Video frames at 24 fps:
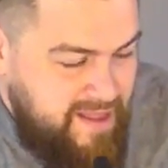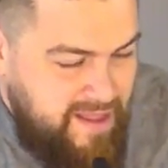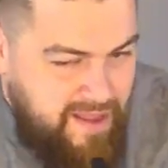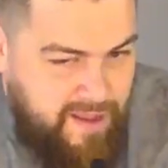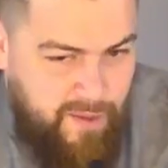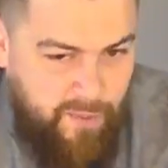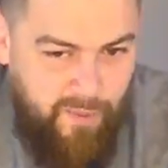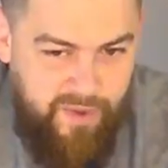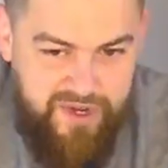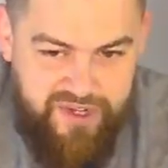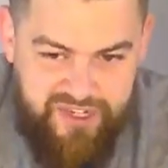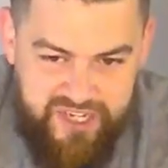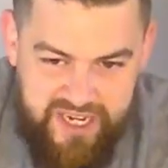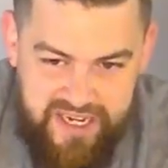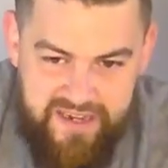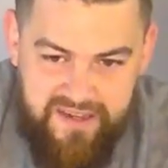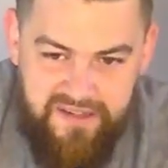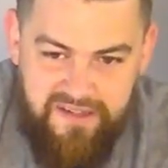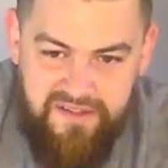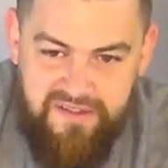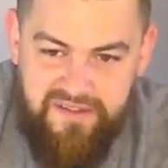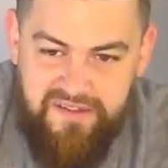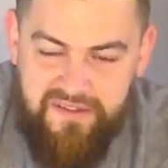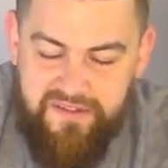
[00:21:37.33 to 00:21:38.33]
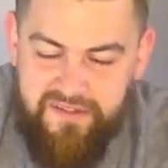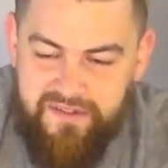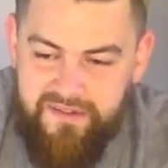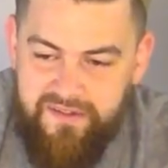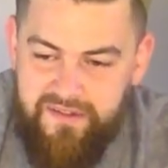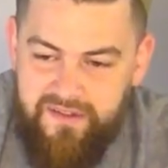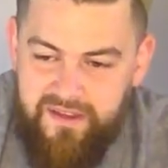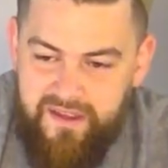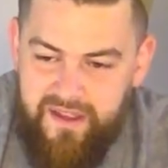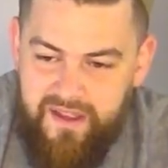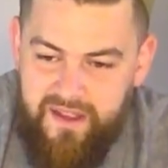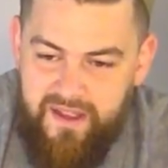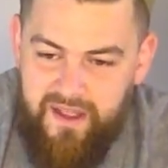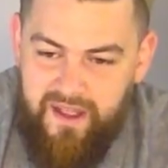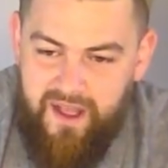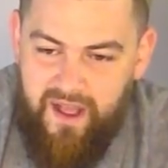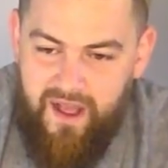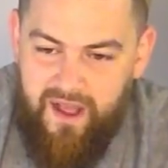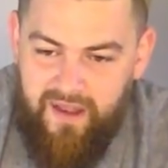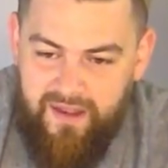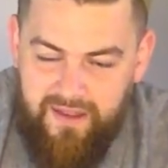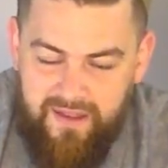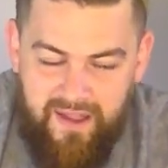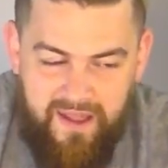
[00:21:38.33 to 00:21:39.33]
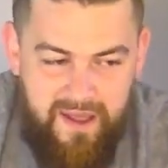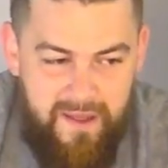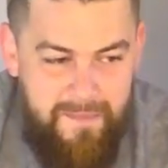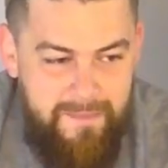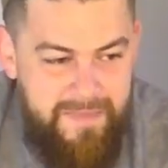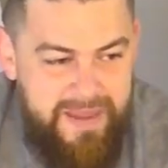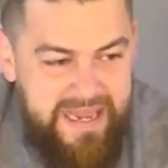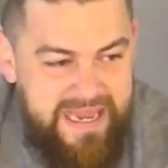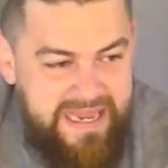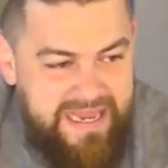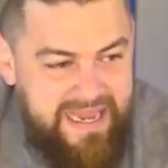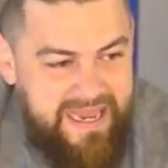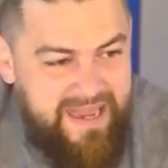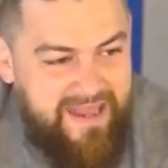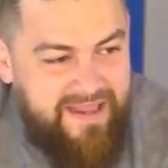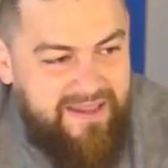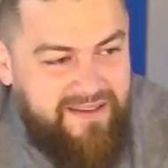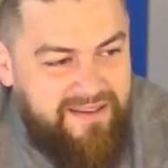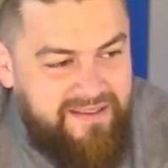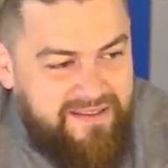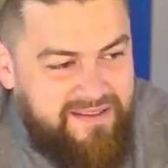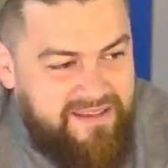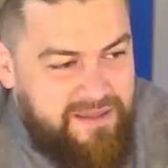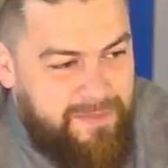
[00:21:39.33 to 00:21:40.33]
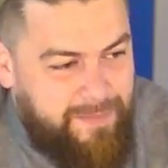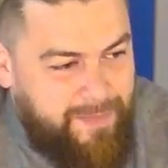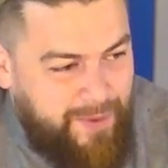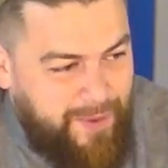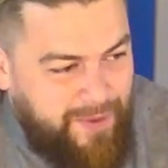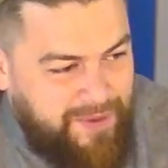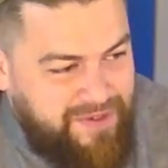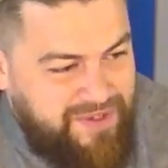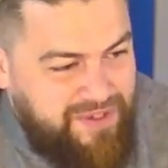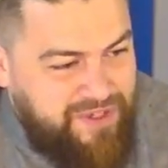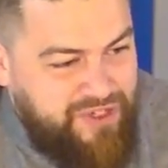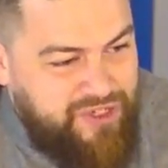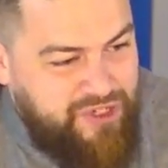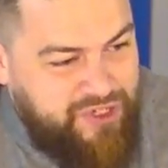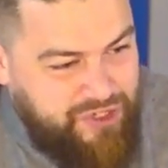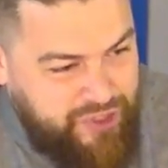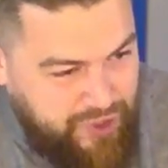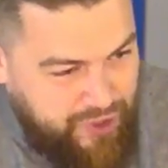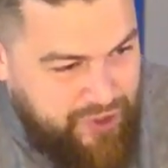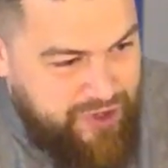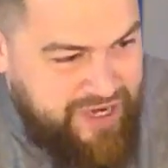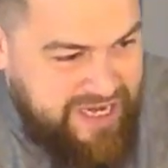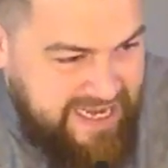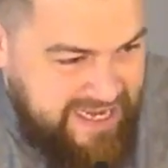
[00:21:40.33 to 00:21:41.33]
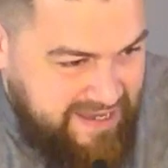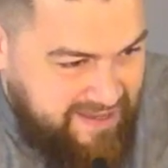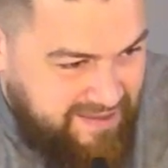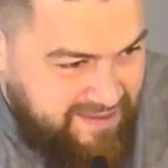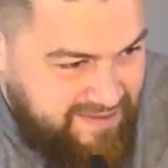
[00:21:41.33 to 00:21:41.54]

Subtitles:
which is Allah begins the person's journey.